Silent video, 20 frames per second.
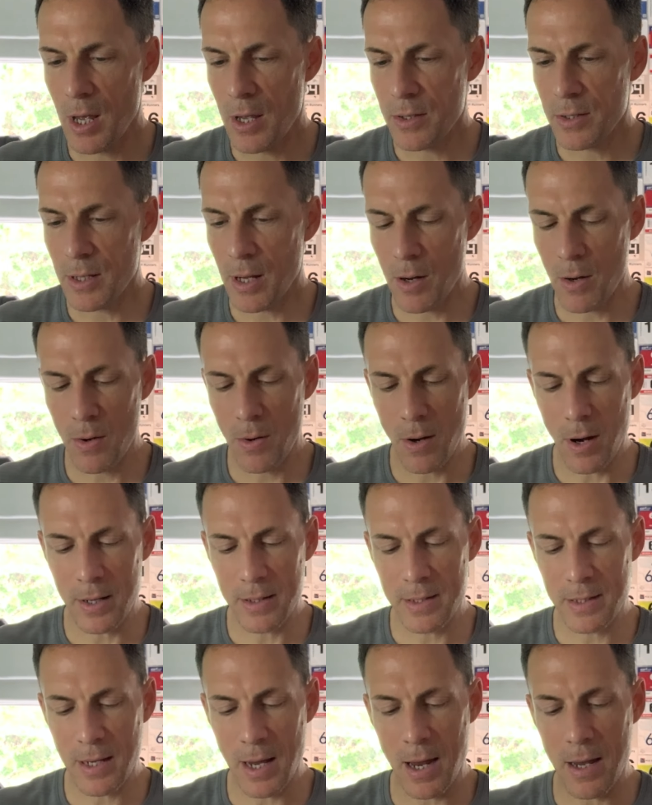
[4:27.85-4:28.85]
So
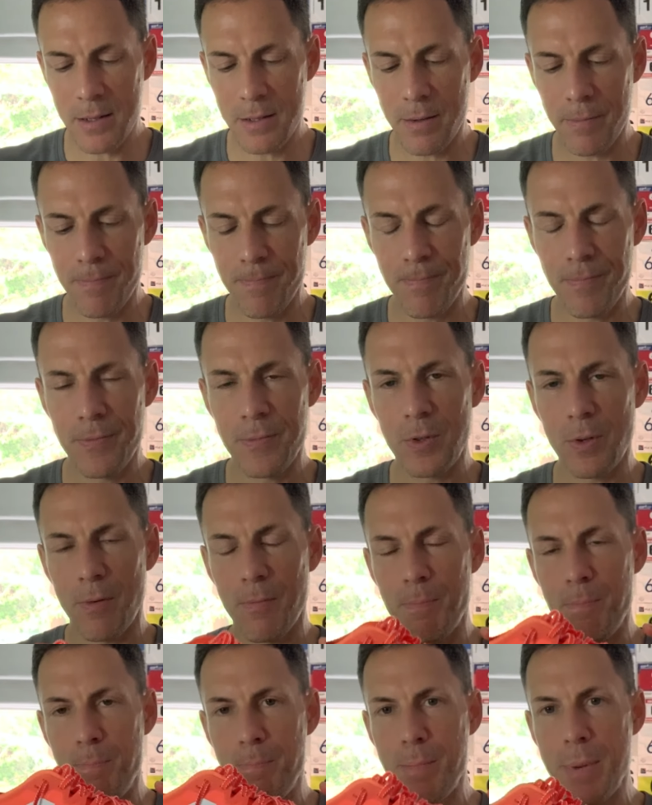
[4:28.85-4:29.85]
I'd say it's a sort of
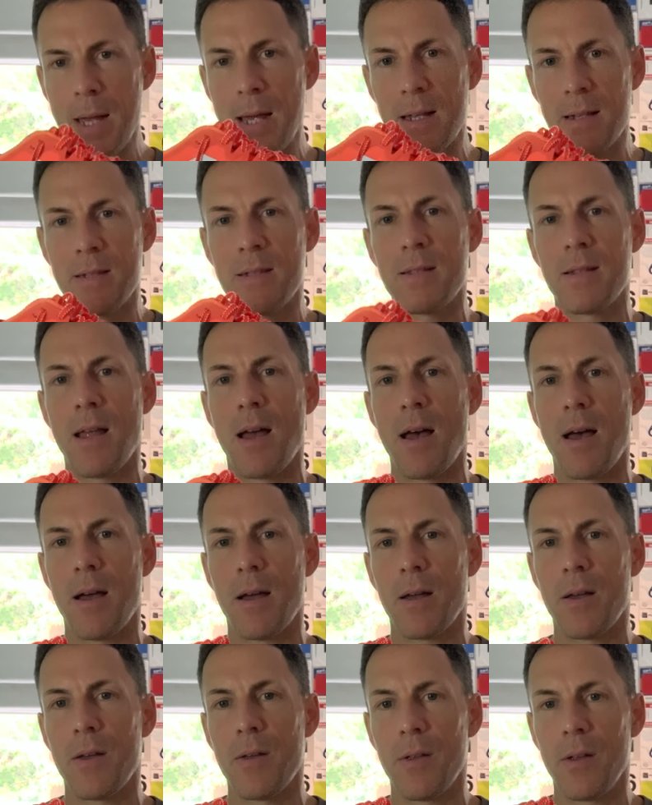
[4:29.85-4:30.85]
big
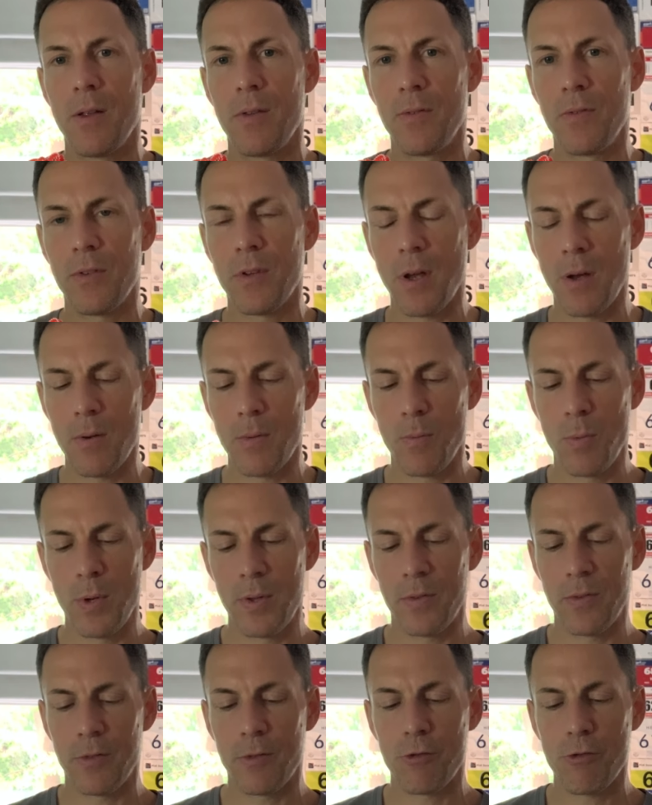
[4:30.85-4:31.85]
stack, and so
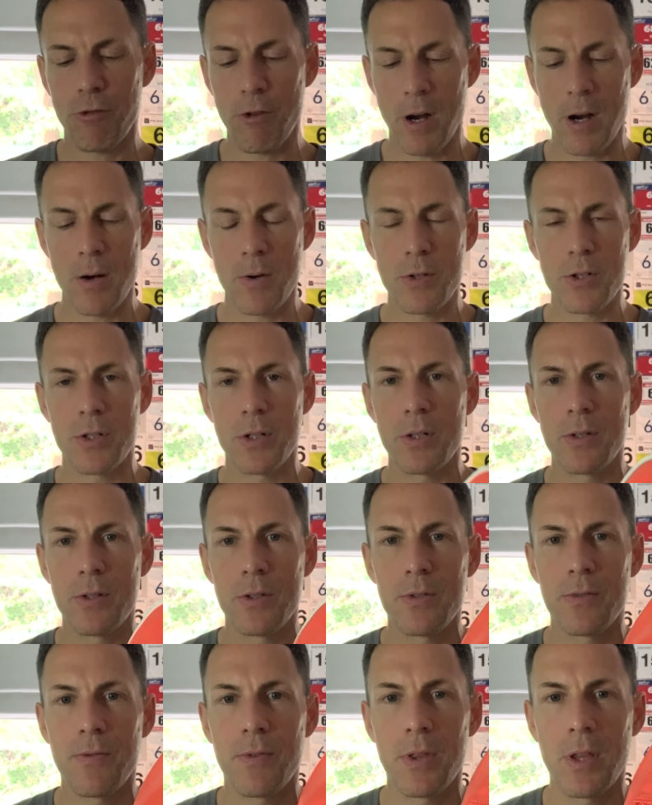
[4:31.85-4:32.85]
with trail
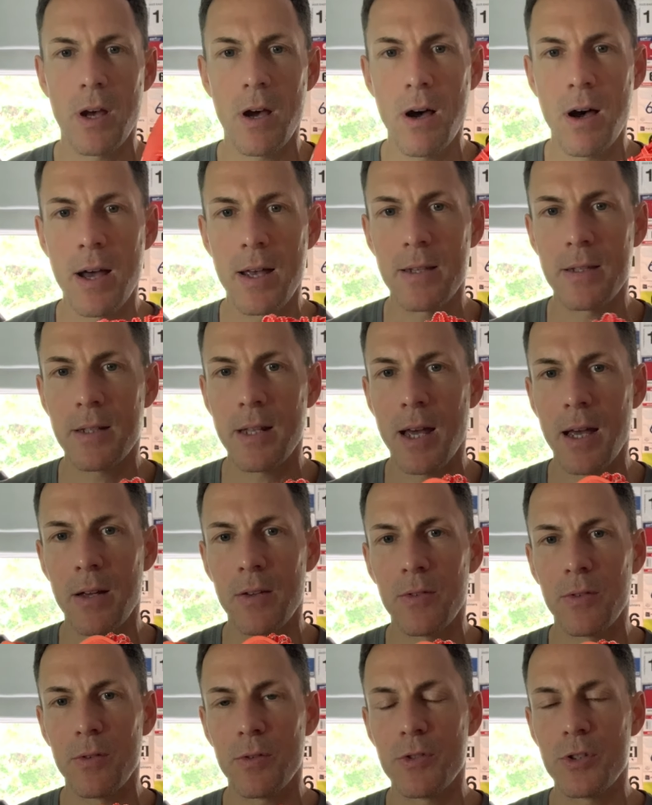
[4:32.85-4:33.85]
shoes, for the higher stack
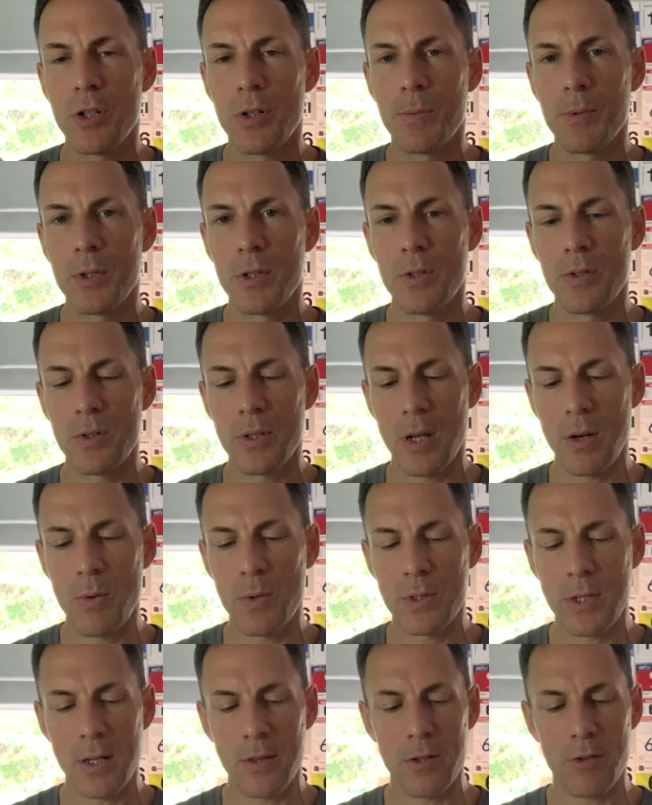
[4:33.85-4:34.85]
sort of super shoes, they
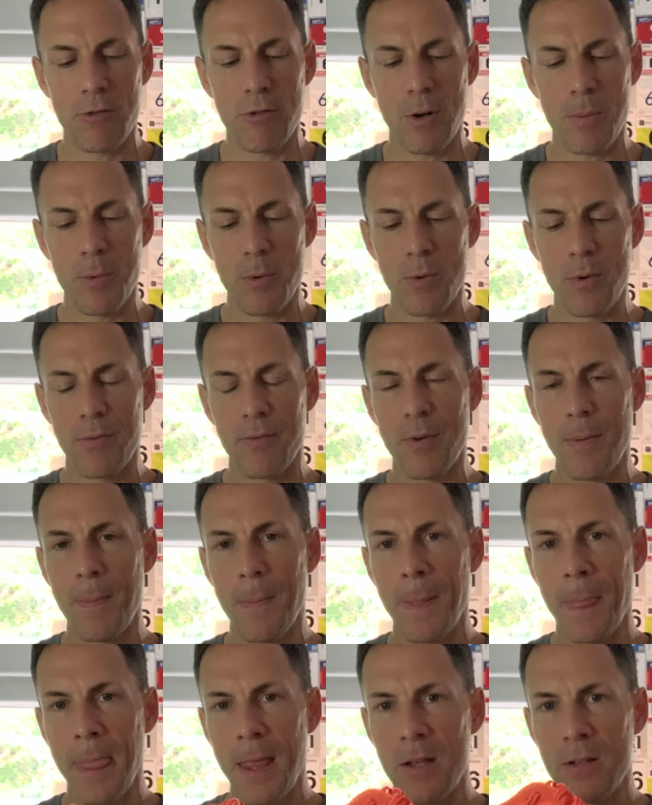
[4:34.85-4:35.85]
always had the trouble of
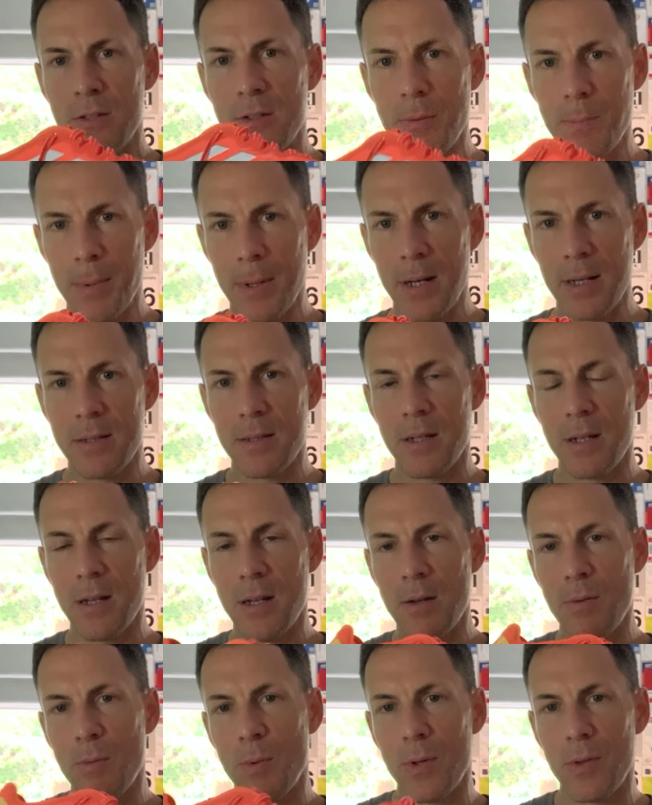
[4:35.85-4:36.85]

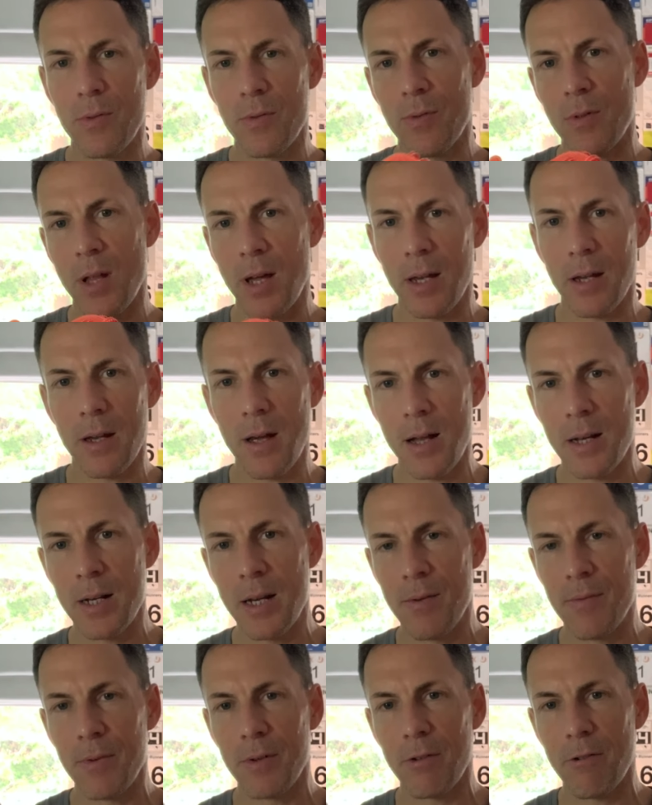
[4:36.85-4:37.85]
stability with like
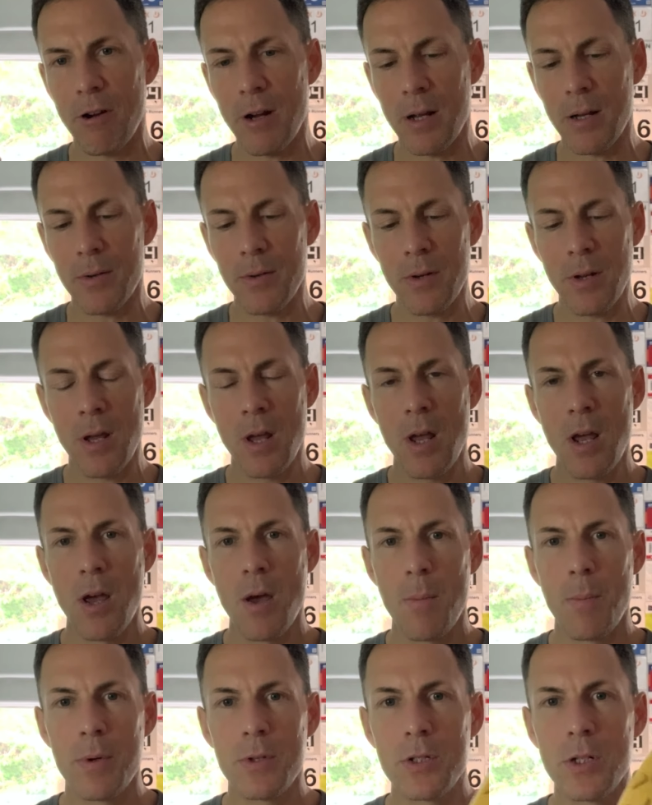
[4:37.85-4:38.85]
uneven ground,
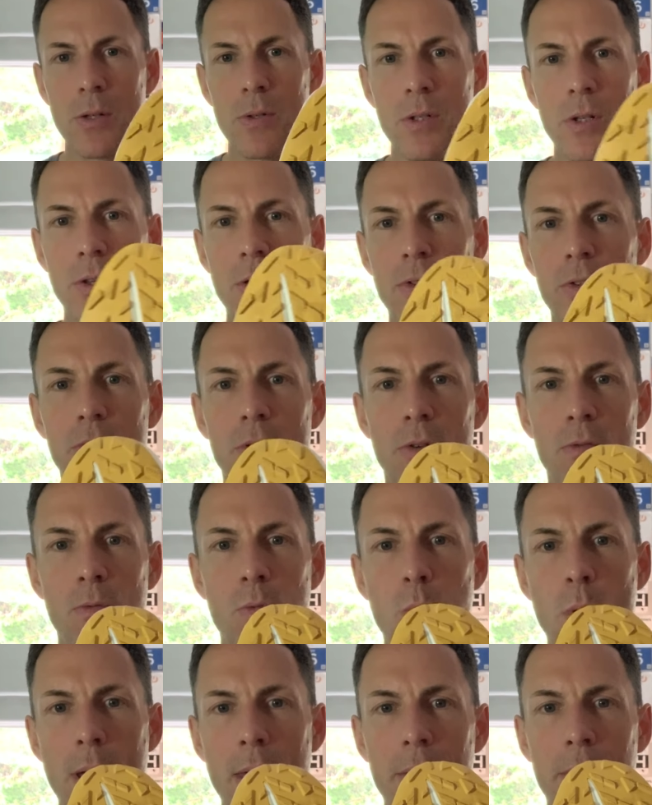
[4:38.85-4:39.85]
but due to the sort of
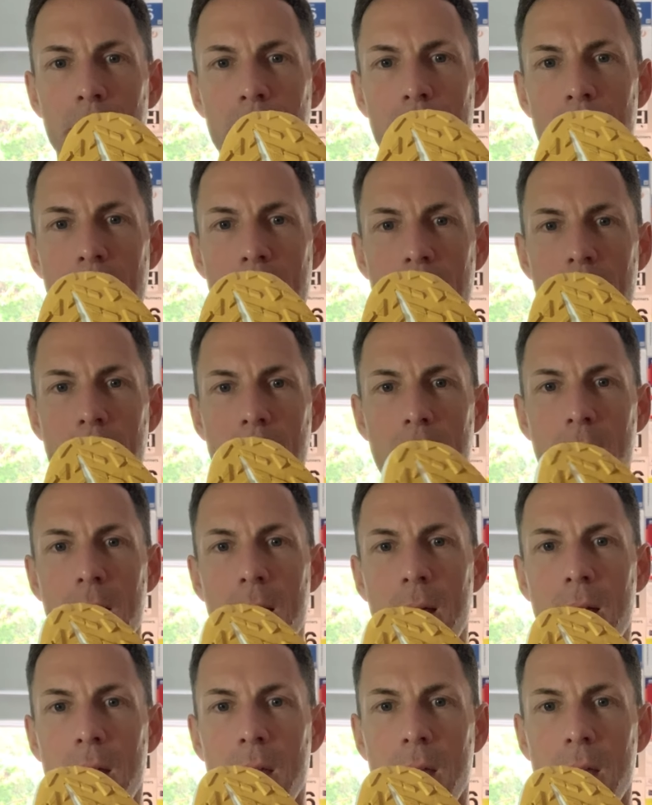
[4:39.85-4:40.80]
width there,